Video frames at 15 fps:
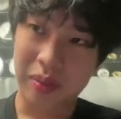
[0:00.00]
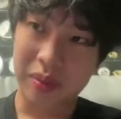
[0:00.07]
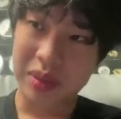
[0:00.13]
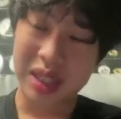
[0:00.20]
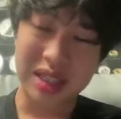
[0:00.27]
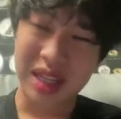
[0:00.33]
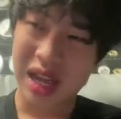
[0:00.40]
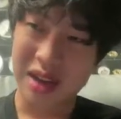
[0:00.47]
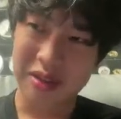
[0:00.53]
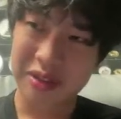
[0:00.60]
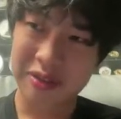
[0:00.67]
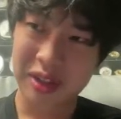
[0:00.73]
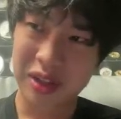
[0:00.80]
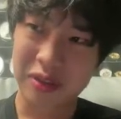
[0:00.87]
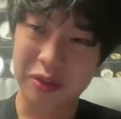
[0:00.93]
there's
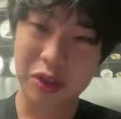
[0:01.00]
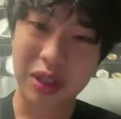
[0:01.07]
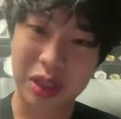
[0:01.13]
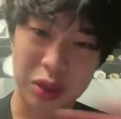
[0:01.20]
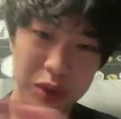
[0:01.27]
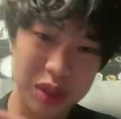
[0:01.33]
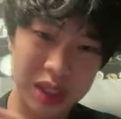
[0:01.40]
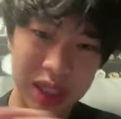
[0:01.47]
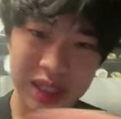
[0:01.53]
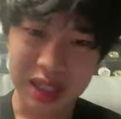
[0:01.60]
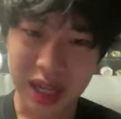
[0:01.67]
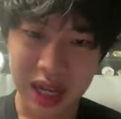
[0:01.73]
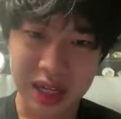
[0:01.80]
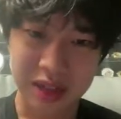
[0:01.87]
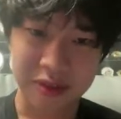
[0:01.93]
everything of, you can tokenize
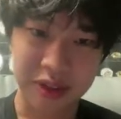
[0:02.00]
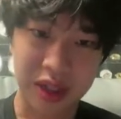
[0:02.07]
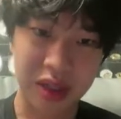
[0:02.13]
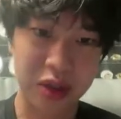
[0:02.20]
anything.